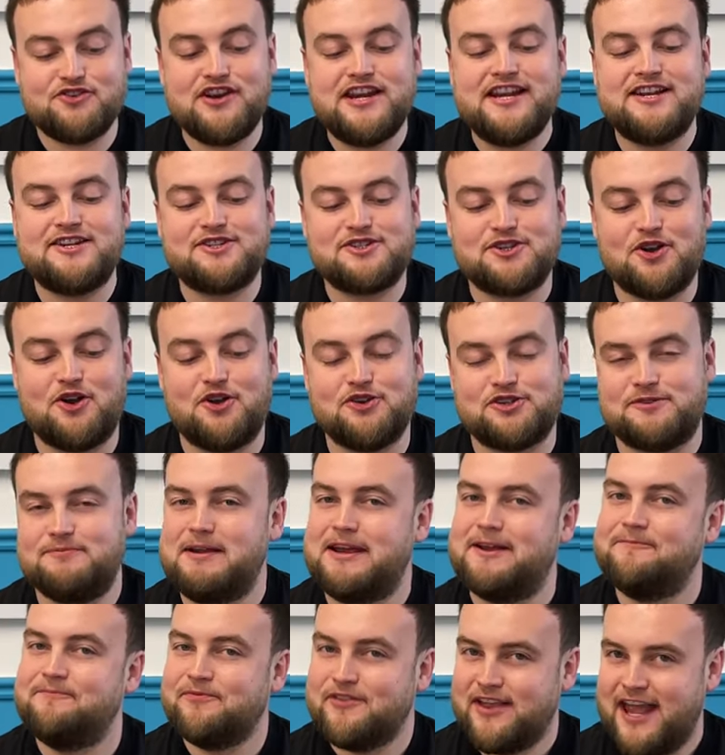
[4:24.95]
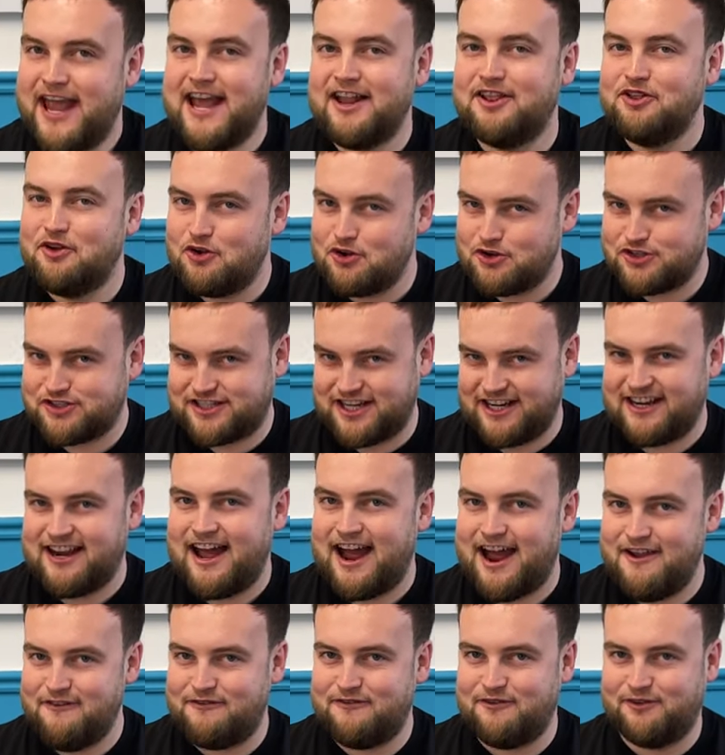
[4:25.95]
Greek sauce, I mean, it looks
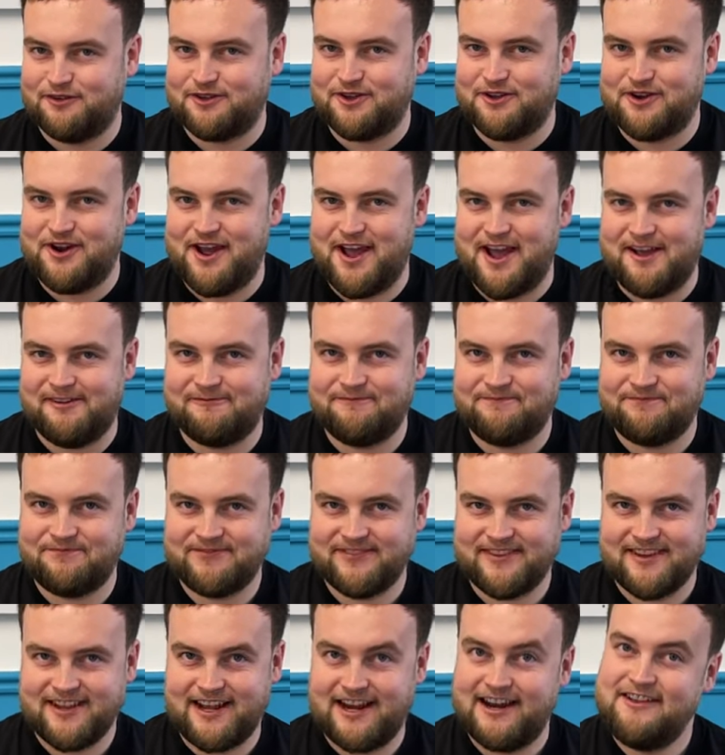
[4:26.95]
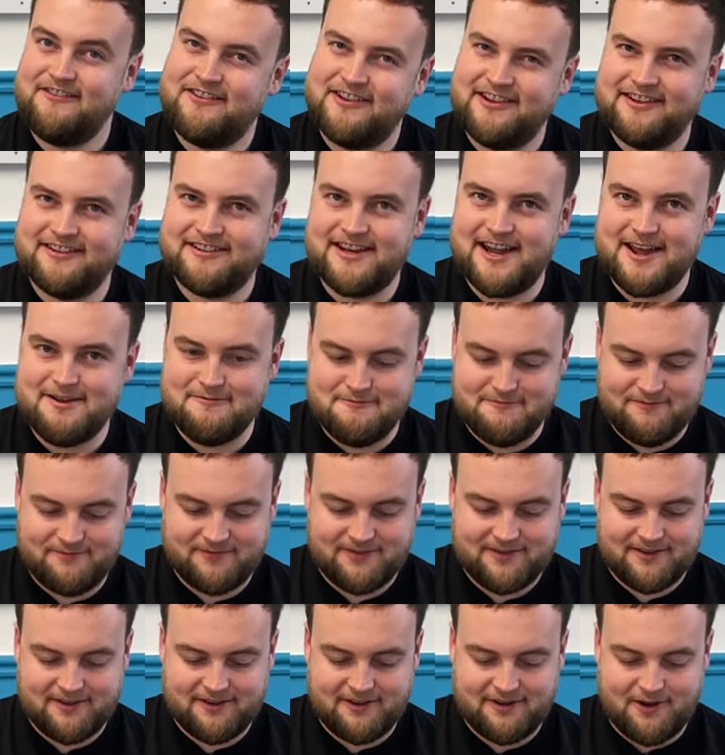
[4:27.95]
delightful, doesn't it? Can I have a little dip?
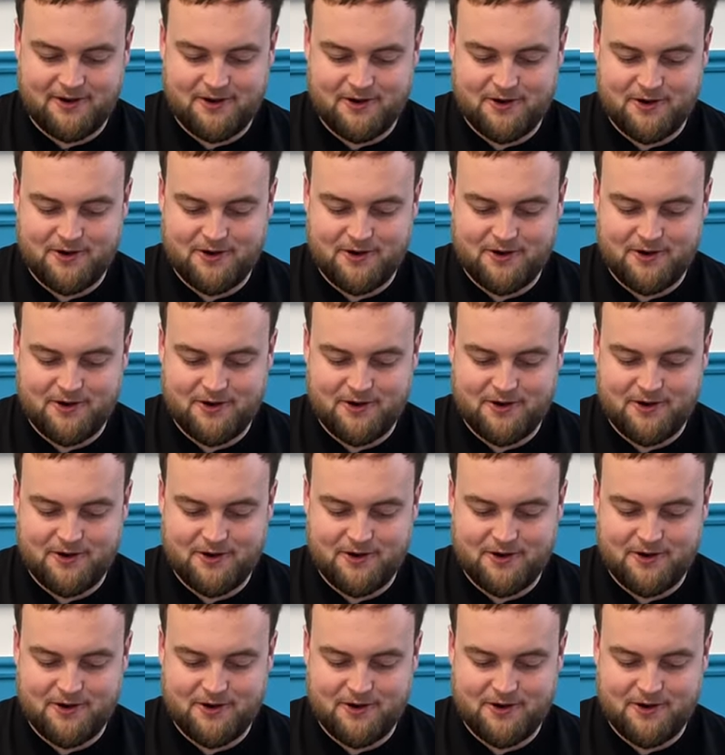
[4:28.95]
Go on, man.